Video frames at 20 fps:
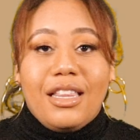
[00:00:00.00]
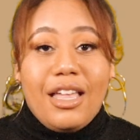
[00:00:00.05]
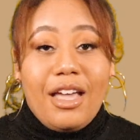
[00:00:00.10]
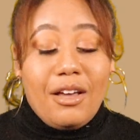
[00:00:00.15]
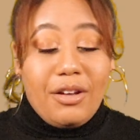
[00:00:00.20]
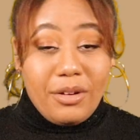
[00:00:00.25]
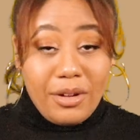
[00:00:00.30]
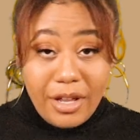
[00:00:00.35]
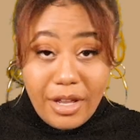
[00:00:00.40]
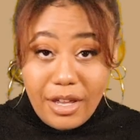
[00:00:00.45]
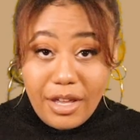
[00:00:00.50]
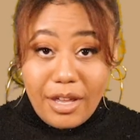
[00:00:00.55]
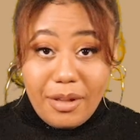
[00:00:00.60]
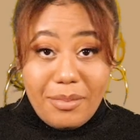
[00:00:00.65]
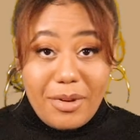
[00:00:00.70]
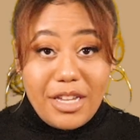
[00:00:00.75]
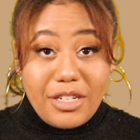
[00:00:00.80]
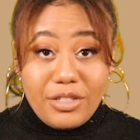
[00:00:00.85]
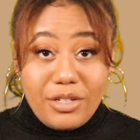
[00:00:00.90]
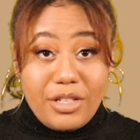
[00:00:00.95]
out,
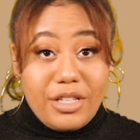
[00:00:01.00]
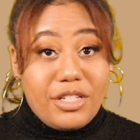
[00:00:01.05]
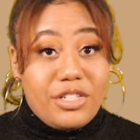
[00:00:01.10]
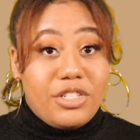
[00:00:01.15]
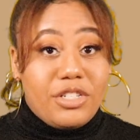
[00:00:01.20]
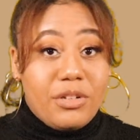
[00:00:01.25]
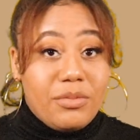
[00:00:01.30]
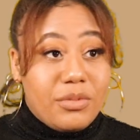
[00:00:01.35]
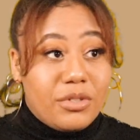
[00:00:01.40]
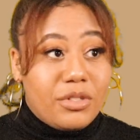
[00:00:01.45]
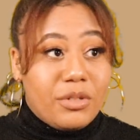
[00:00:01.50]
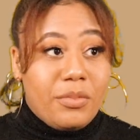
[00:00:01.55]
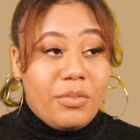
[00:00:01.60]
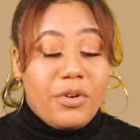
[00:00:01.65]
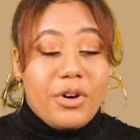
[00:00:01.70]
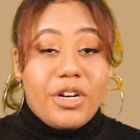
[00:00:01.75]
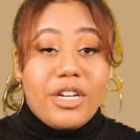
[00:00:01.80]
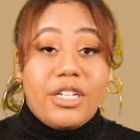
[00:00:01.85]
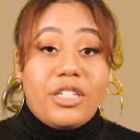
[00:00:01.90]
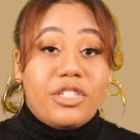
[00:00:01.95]
and make sure that she was
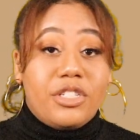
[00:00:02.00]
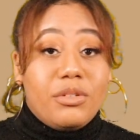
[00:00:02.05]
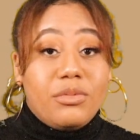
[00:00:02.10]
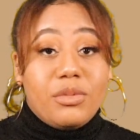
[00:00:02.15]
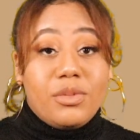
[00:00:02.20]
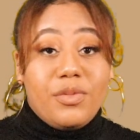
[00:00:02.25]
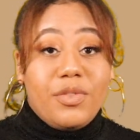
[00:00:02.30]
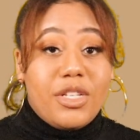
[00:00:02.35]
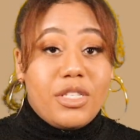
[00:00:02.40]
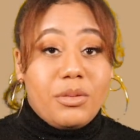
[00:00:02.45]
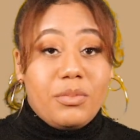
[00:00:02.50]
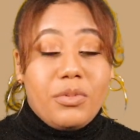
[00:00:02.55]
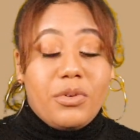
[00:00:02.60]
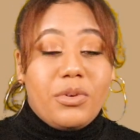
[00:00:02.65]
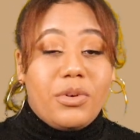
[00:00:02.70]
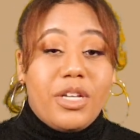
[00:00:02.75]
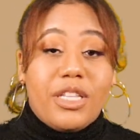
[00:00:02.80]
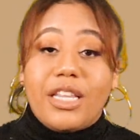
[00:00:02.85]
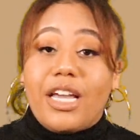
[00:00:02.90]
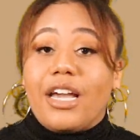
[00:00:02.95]
supported, she was
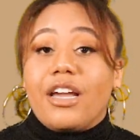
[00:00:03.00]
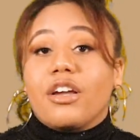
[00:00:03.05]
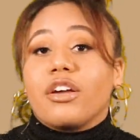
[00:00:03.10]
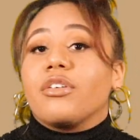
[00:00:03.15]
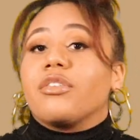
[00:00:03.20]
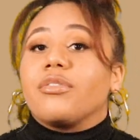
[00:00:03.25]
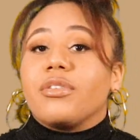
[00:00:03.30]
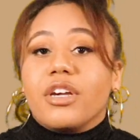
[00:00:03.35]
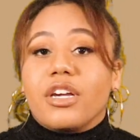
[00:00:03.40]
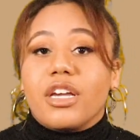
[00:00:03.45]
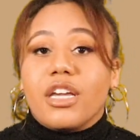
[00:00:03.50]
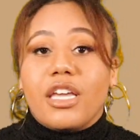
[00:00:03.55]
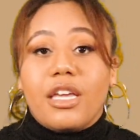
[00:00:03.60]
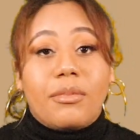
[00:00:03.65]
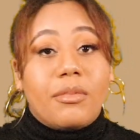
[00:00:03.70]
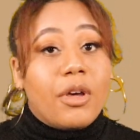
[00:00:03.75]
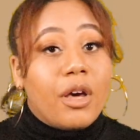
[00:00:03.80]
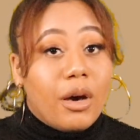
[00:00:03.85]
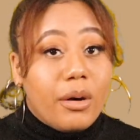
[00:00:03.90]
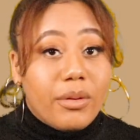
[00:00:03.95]
visible, and that her career could
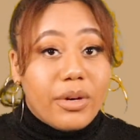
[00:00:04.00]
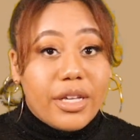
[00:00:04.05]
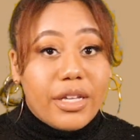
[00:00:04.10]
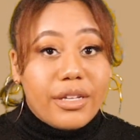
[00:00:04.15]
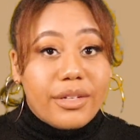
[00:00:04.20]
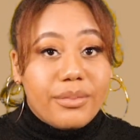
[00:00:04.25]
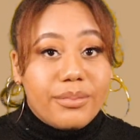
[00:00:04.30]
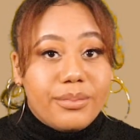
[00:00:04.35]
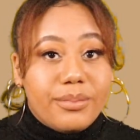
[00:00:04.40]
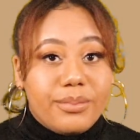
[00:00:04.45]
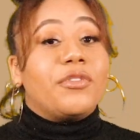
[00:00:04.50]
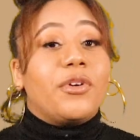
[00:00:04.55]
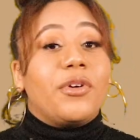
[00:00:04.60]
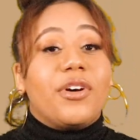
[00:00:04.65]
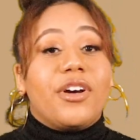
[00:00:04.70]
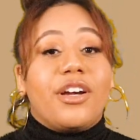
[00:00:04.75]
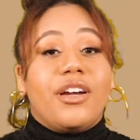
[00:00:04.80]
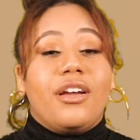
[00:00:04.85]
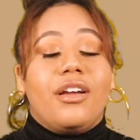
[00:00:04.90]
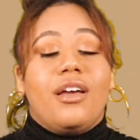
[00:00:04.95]
keep going.
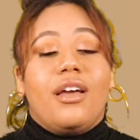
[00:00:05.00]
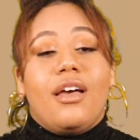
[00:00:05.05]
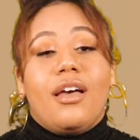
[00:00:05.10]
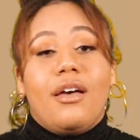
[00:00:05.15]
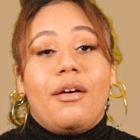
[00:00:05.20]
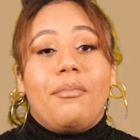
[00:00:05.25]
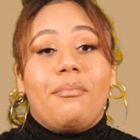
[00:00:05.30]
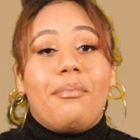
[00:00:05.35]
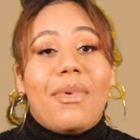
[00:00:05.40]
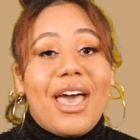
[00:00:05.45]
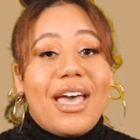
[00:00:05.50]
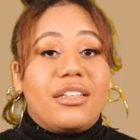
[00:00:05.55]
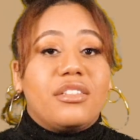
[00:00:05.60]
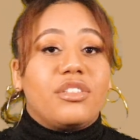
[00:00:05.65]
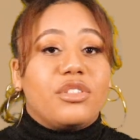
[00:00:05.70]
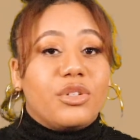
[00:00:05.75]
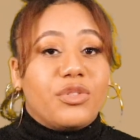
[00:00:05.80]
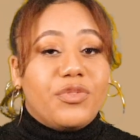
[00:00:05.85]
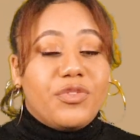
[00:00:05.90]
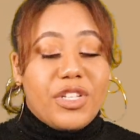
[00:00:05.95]
4,
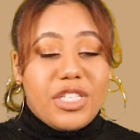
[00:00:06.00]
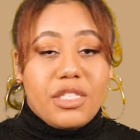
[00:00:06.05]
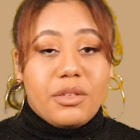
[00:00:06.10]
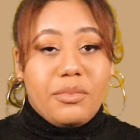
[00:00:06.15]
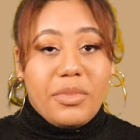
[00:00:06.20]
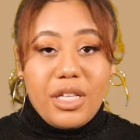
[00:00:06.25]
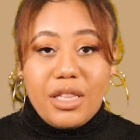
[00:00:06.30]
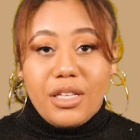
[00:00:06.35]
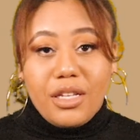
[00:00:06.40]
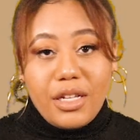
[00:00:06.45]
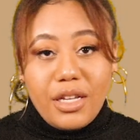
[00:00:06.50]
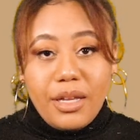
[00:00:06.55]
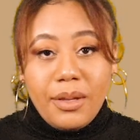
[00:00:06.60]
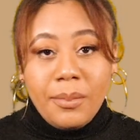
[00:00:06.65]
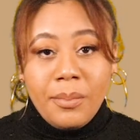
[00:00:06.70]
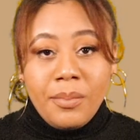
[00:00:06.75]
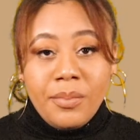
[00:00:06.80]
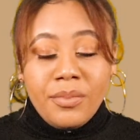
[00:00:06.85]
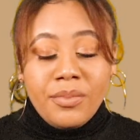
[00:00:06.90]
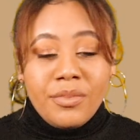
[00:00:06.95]
master visibility.
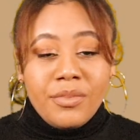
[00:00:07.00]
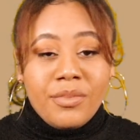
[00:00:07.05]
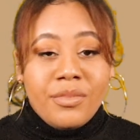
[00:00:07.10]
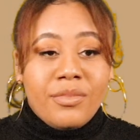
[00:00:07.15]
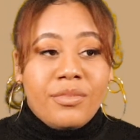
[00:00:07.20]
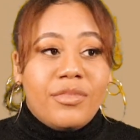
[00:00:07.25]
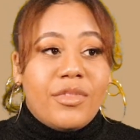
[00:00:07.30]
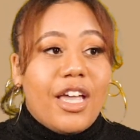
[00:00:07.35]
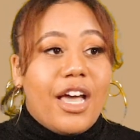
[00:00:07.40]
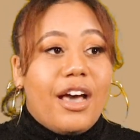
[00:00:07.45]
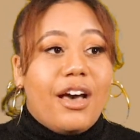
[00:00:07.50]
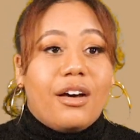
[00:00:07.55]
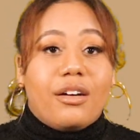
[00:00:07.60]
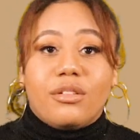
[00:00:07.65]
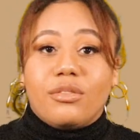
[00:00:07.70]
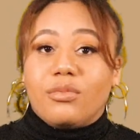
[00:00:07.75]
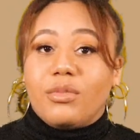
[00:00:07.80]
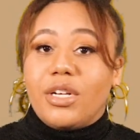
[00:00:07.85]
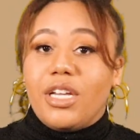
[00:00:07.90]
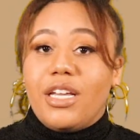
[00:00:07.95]

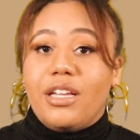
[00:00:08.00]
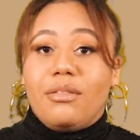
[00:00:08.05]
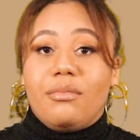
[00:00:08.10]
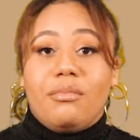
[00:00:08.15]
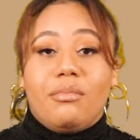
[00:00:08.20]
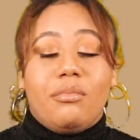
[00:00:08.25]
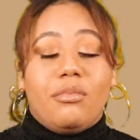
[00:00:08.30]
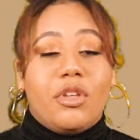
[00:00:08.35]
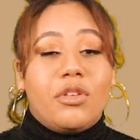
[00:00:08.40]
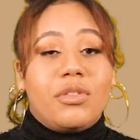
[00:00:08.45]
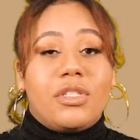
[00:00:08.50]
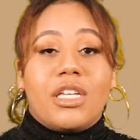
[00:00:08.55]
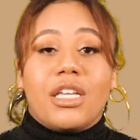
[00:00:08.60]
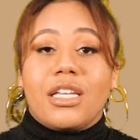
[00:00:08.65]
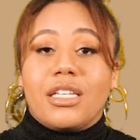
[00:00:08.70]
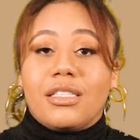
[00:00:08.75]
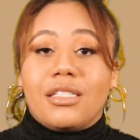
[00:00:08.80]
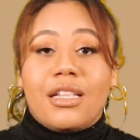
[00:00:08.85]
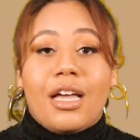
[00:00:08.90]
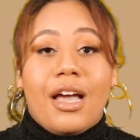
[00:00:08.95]
Now, when
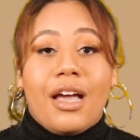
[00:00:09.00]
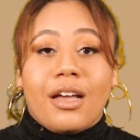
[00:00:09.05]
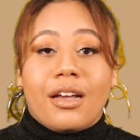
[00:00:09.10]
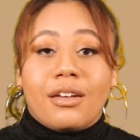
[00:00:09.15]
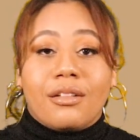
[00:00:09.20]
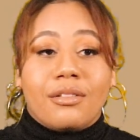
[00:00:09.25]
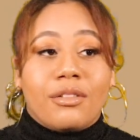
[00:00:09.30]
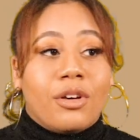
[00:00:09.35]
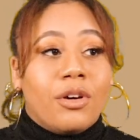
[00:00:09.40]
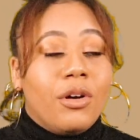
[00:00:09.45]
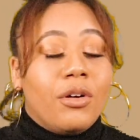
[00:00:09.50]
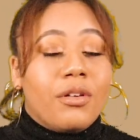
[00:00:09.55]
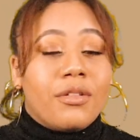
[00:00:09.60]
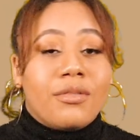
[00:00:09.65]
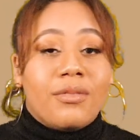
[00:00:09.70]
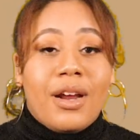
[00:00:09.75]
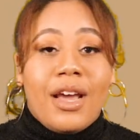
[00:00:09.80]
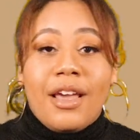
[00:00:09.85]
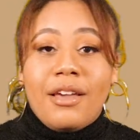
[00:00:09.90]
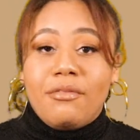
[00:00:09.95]
music is not
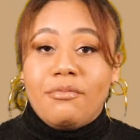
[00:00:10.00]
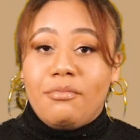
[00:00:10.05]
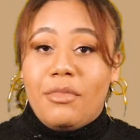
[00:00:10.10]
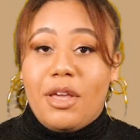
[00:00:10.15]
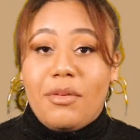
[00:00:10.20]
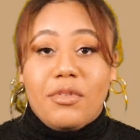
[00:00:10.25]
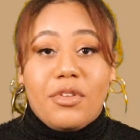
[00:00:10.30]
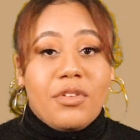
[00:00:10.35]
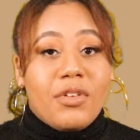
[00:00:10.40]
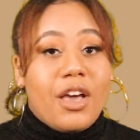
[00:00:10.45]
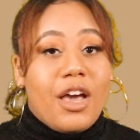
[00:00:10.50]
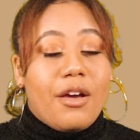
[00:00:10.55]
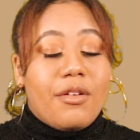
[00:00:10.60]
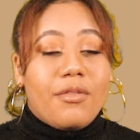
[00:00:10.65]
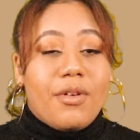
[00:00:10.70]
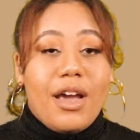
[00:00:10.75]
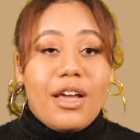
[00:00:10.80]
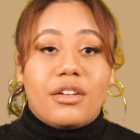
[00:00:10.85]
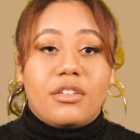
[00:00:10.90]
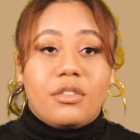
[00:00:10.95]
going right, maybe you
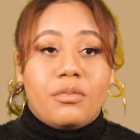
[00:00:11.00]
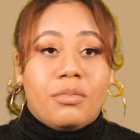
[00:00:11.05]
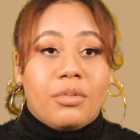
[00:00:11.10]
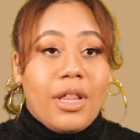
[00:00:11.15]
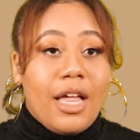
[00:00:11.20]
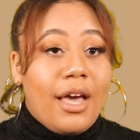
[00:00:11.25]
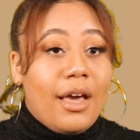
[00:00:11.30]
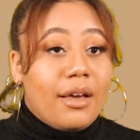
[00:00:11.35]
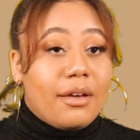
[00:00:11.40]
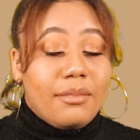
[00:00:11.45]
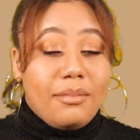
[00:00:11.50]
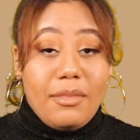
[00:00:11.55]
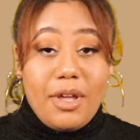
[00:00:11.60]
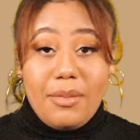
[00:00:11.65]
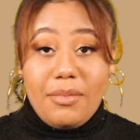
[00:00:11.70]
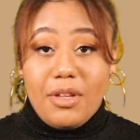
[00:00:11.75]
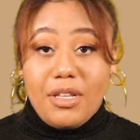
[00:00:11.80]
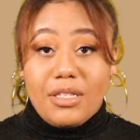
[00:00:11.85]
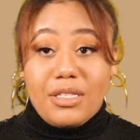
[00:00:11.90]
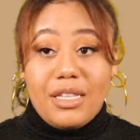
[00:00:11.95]
got writer's block,
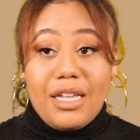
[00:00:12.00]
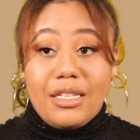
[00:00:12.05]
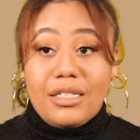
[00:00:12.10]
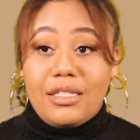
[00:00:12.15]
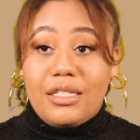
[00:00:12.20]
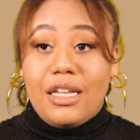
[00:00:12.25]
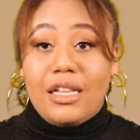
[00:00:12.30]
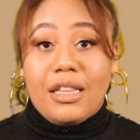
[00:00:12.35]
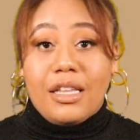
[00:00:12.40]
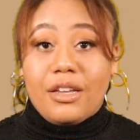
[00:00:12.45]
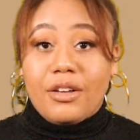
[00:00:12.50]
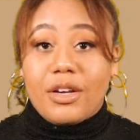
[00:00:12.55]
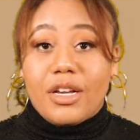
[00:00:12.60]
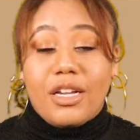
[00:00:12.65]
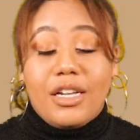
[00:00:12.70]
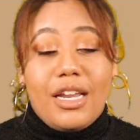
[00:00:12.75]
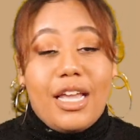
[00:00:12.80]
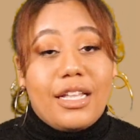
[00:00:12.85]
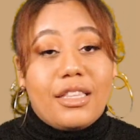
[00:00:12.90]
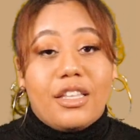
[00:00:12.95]
maybe it's not selling or
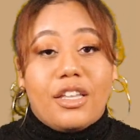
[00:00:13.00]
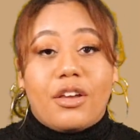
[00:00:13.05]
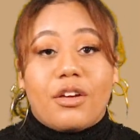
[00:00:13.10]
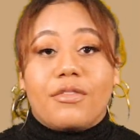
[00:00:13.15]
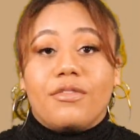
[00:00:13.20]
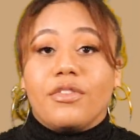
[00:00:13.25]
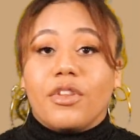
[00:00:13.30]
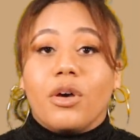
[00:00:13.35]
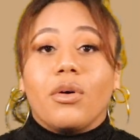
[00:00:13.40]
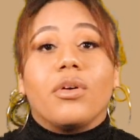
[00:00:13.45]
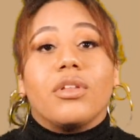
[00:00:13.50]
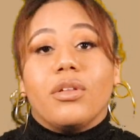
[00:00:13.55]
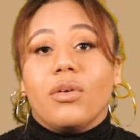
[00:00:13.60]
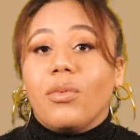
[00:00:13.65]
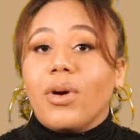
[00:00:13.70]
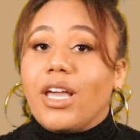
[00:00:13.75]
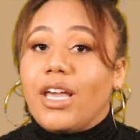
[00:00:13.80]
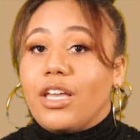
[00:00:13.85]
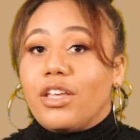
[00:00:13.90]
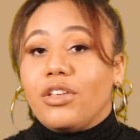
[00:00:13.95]
connecting or flowing the
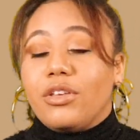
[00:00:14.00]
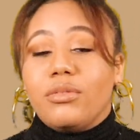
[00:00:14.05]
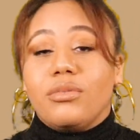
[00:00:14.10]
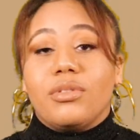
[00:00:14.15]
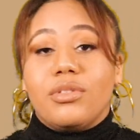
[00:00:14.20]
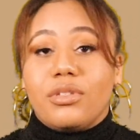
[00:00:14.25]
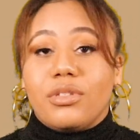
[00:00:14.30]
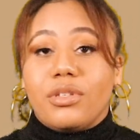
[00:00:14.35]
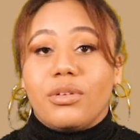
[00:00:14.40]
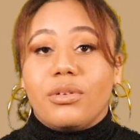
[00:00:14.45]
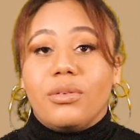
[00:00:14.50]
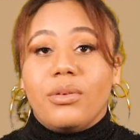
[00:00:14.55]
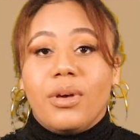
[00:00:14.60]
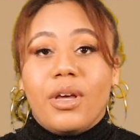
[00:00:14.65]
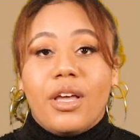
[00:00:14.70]
way it used to.